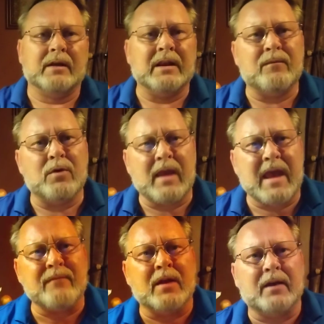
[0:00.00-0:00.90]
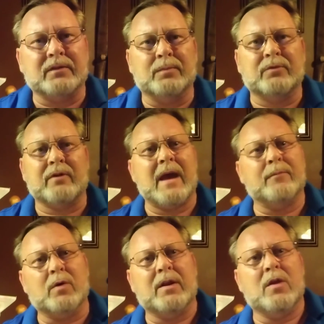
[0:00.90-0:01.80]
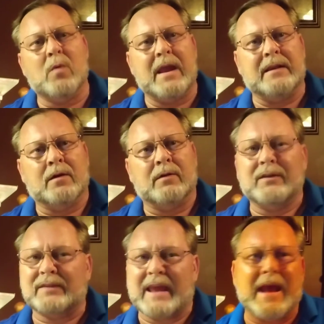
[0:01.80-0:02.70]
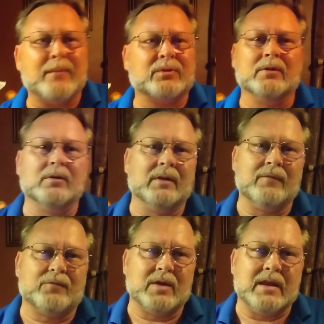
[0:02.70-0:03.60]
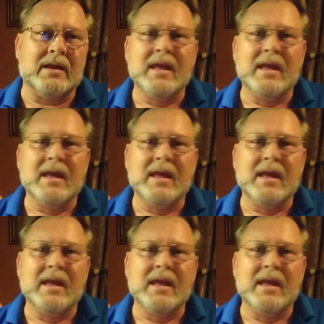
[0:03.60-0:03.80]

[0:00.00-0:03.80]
And if you have not subscribed, what are you waiting on? It's absolutely free.